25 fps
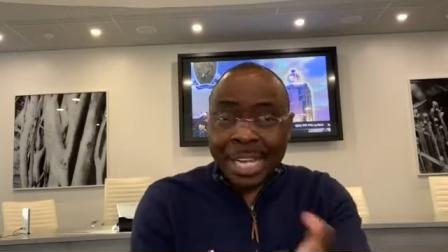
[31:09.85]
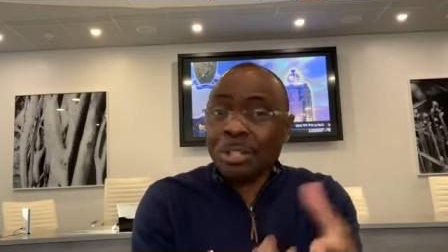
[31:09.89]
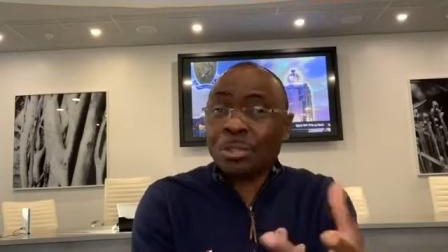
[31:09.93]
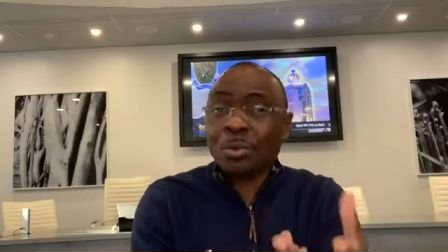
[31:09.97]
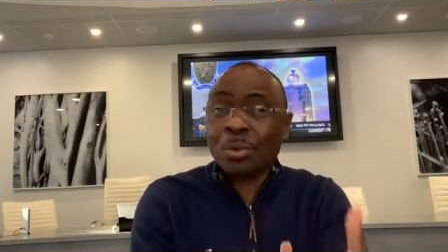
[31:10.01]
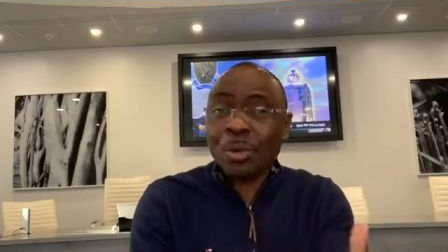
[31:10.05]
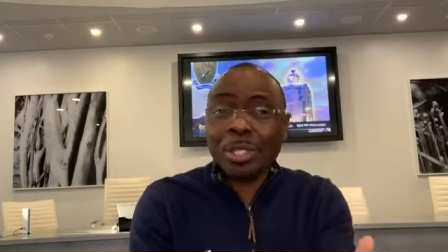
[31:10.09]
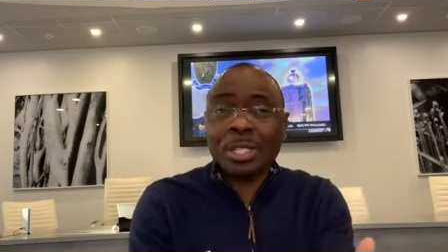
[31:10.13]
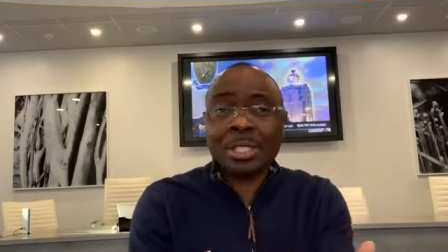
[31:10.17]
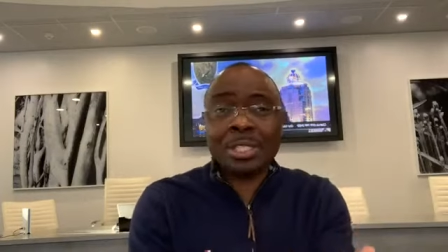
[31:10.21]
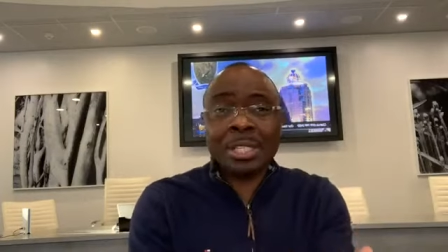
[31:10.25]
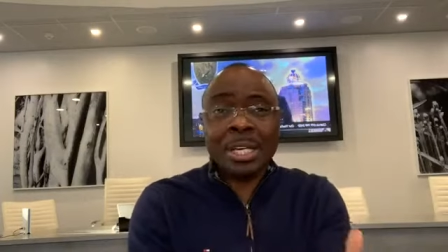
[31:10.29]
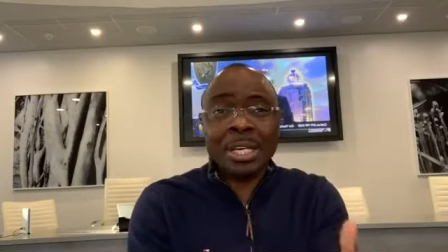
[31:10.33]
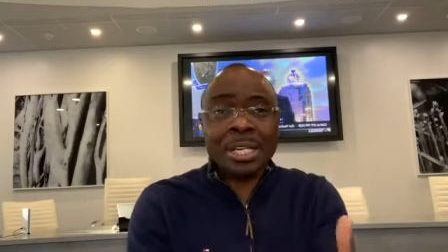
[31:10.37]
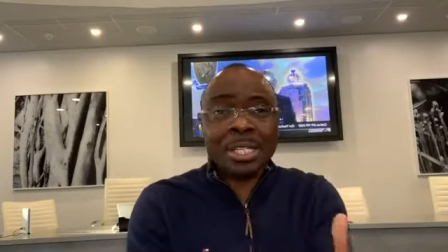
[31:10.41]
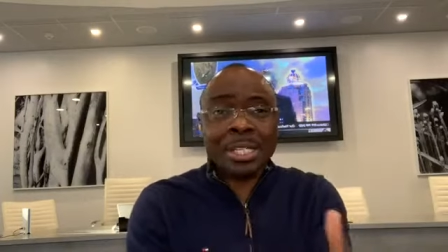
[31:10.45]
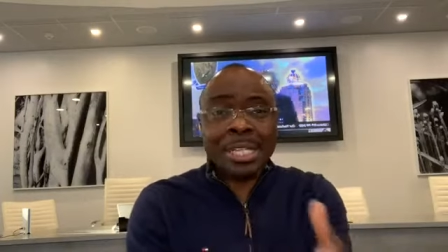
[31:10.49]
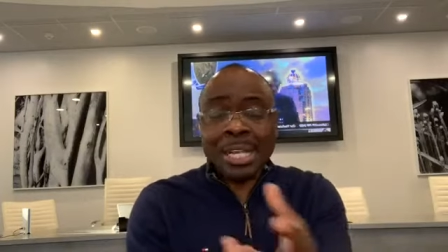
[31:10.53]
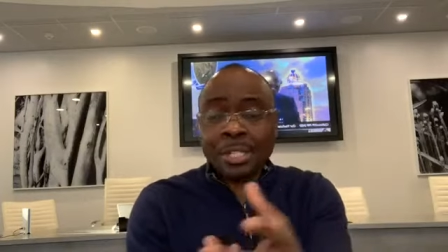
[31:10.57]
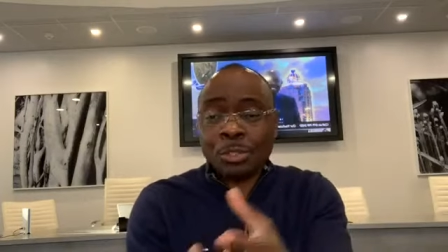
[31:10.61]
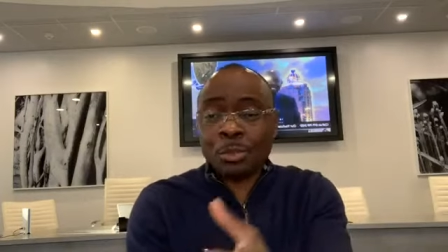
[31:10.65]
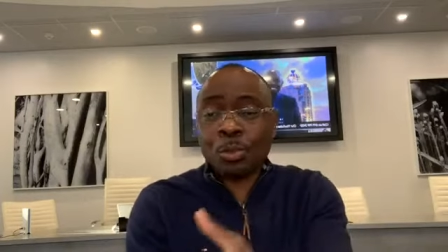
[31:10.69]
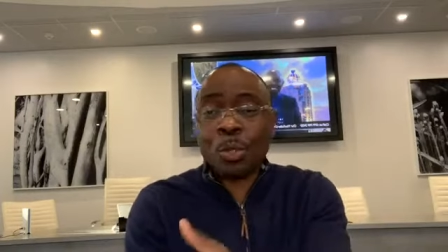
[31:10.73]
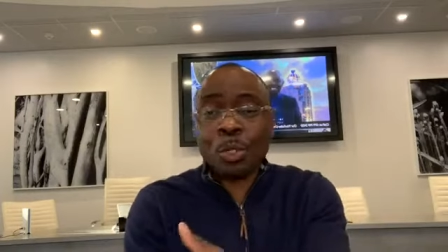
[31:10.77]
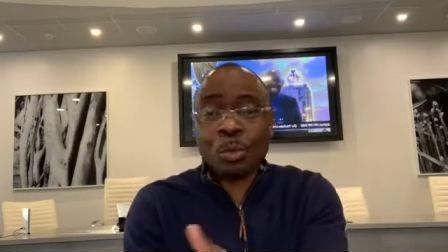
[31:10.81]
That's what
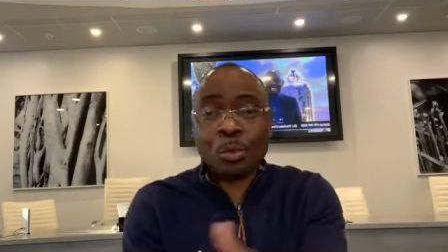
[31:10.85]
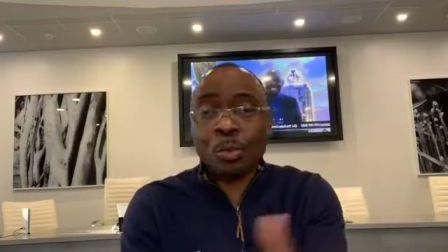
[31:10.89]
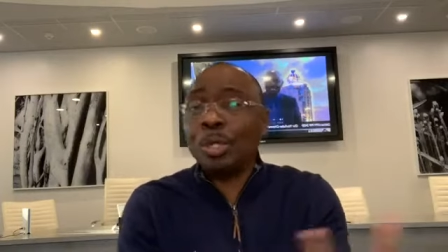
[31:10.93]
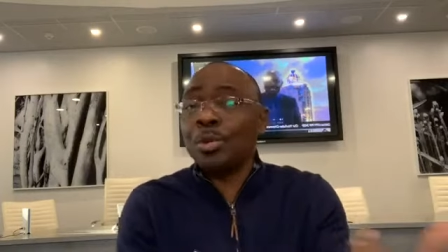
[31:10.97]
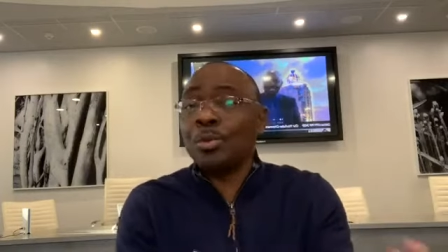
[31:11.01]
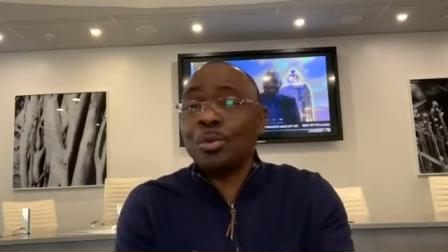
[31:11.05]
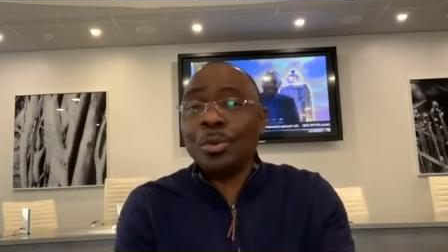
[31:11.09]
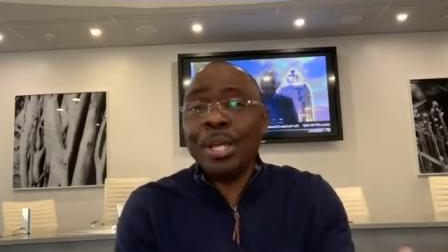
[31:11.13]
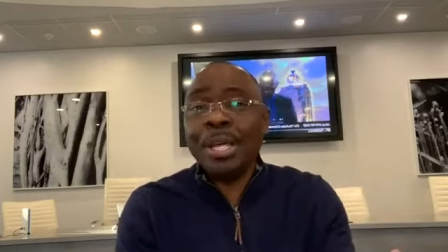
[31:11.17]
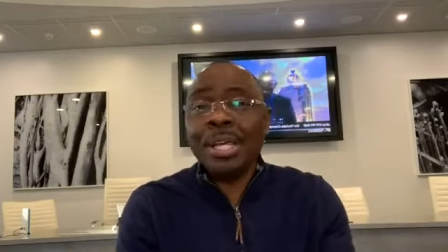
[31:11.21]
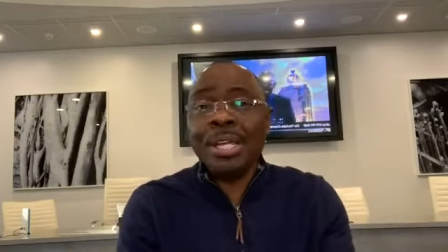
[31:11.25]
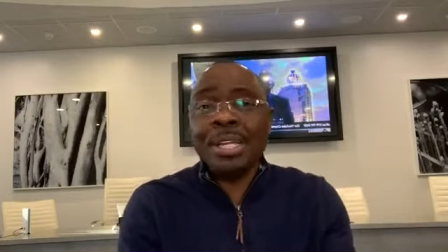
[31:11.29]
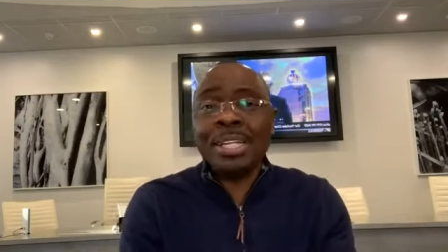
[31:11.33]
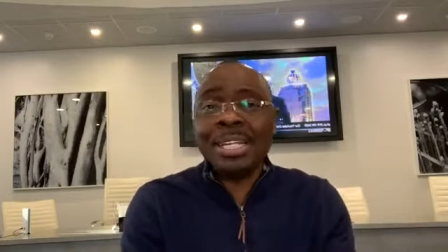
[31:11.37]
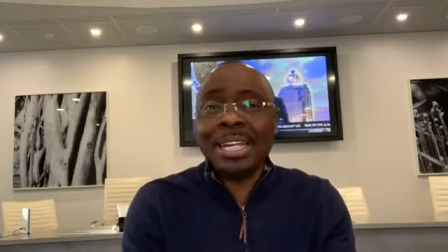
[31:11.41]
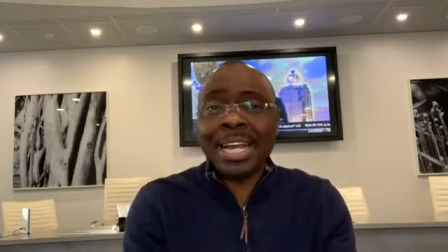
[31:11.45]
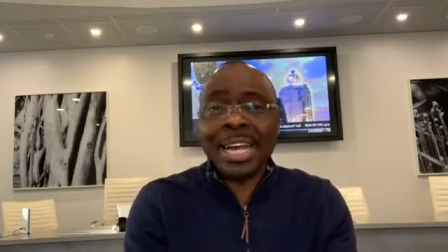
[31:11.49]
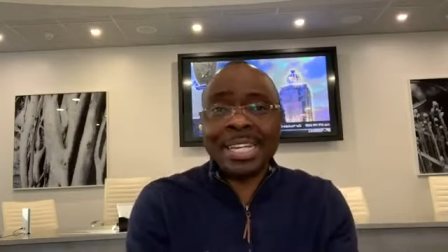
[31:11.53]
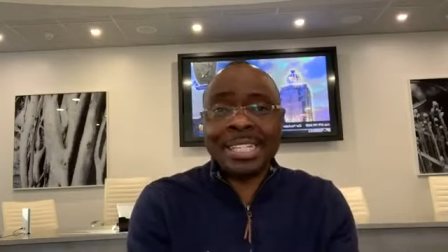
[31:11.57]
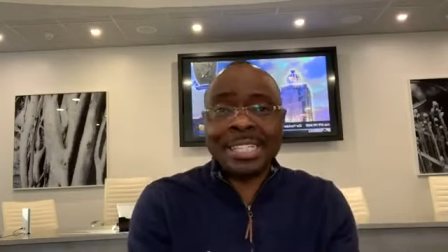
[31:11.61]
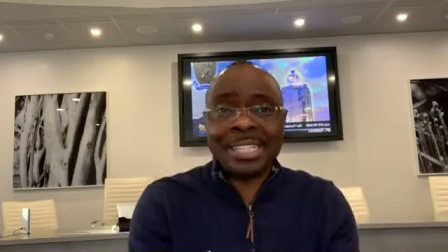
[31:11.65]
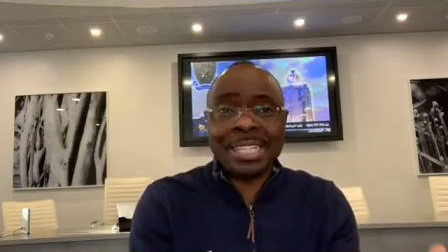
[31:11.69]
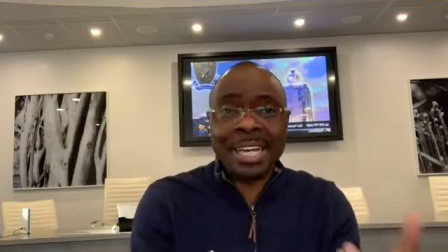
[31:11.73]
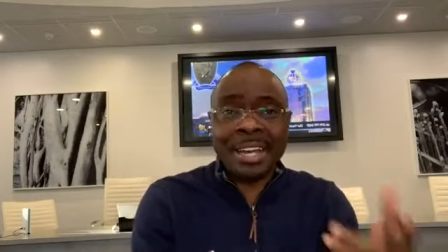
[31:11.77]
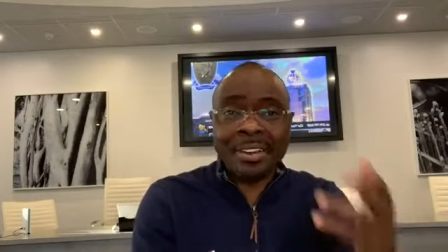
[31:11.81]
that's what we read
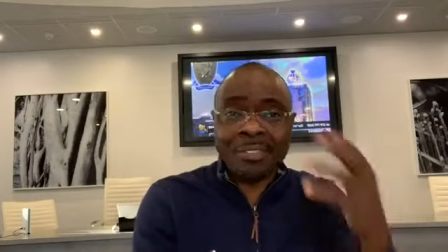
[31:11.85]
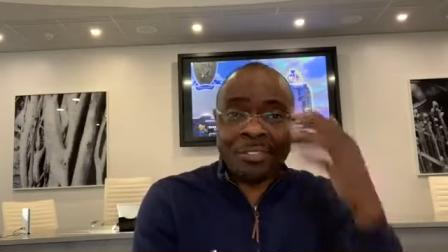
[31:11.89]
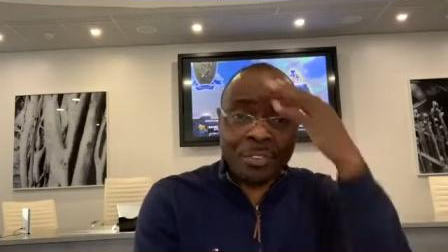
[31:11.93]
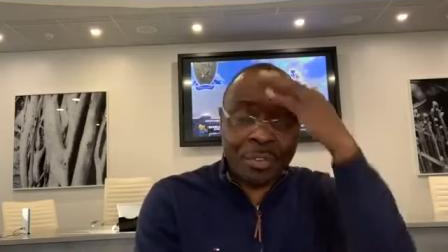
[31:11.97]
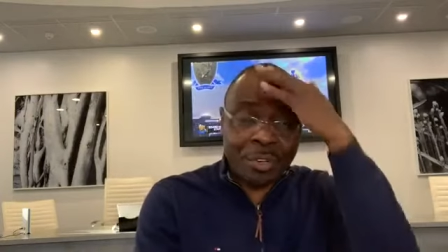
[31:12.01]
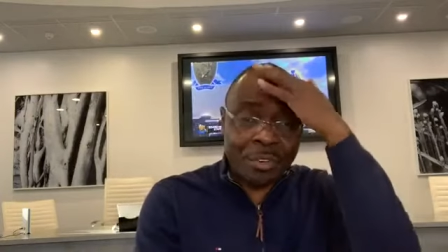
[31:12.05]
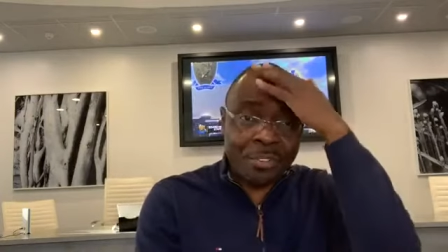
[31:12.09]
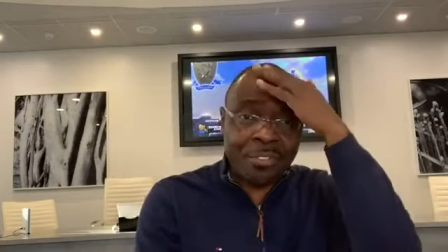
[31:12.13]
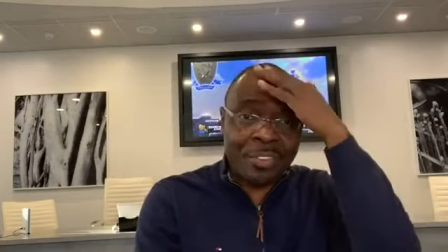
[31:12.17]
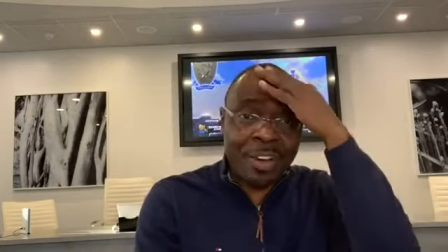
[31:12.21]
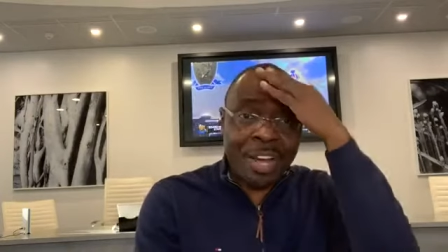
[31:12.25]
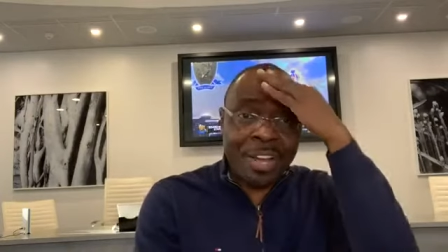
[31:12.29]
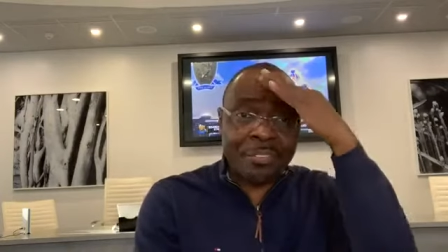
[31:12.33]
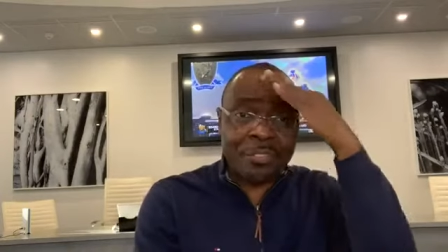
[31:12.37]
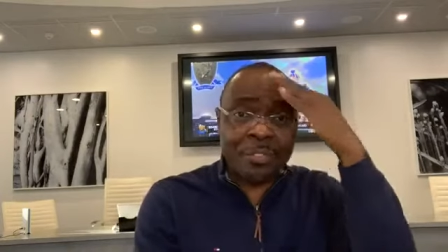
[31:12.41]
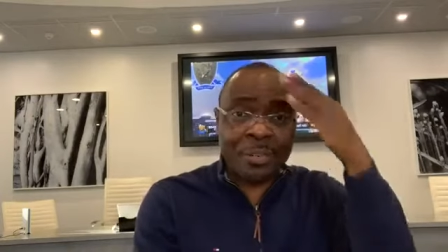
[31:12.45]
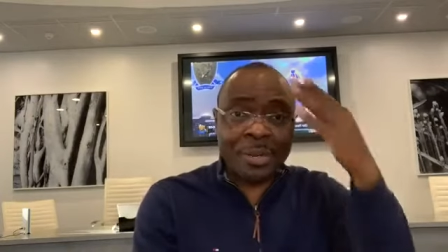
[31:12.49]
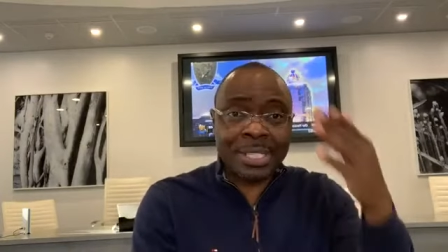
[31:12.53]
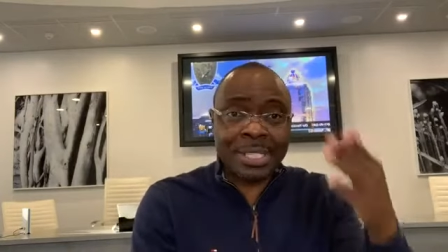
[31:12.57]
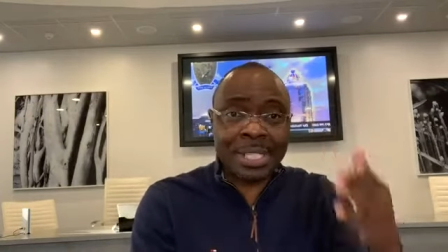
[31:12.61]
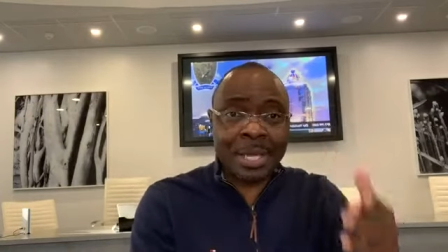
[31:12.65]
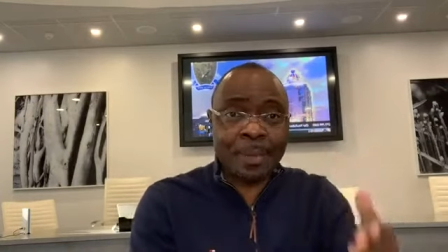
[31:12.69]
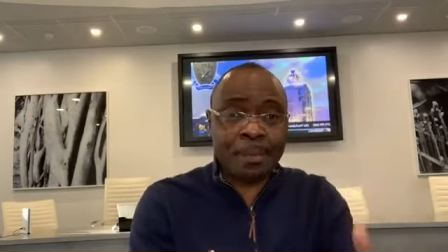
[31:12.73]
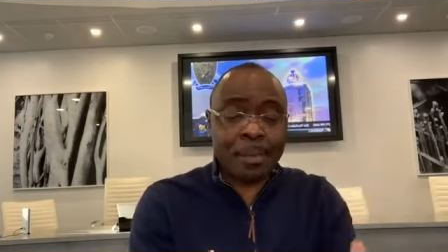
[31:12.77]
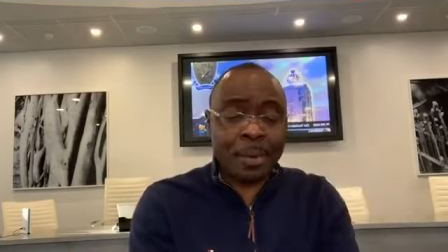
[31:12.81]
in Isaiah 45,
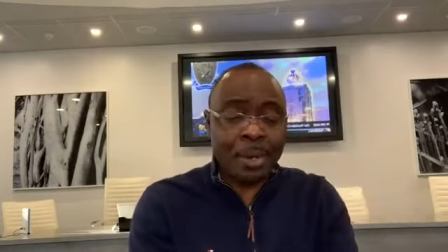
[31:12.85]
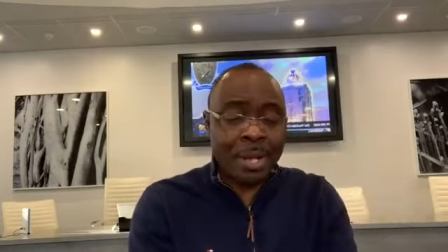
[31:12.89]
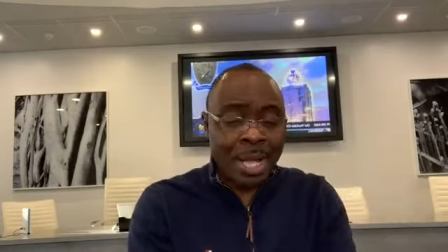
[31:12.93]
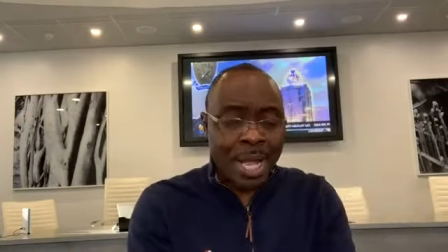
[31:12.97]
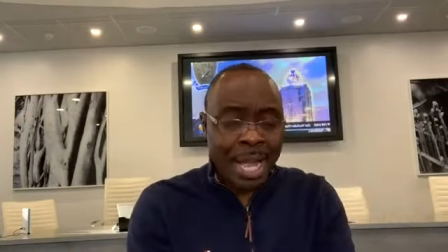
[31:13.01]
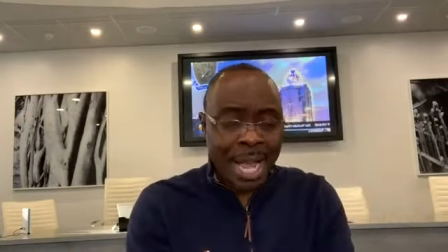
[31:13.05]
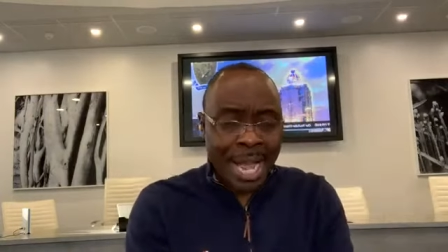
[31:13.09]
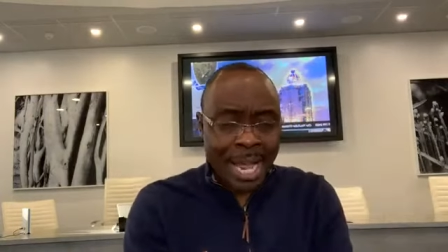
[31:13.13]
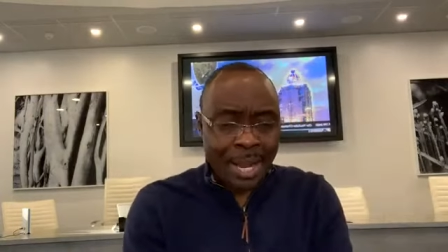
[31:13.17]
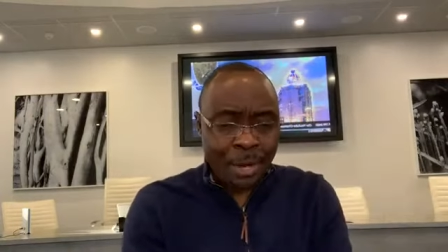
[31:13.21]
for example.